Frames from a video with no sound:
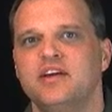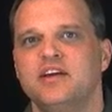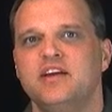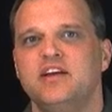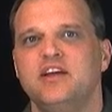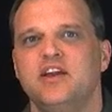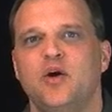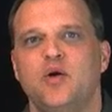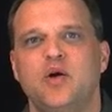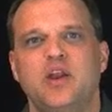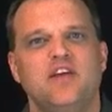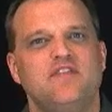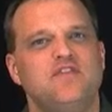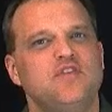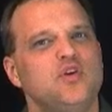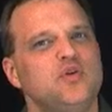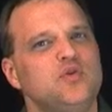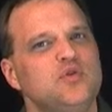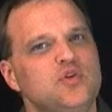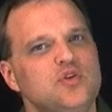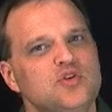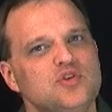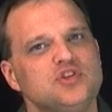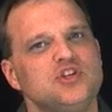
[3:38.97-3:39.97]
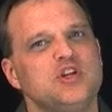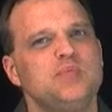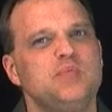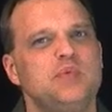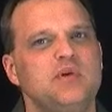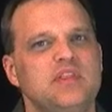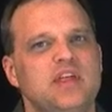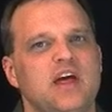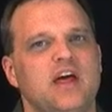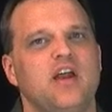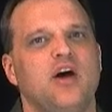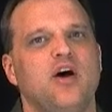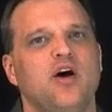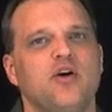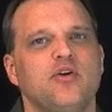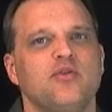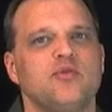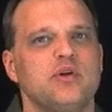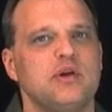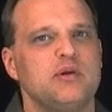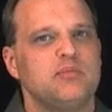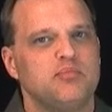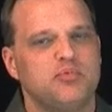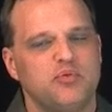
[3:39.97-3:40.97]
You know, and if you used to be that
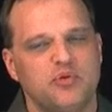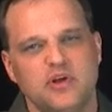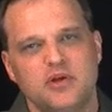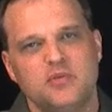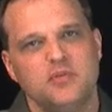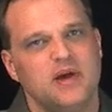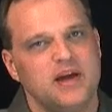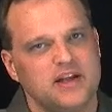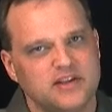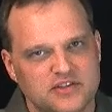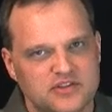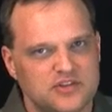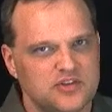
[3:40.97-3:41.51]
hungry pre-med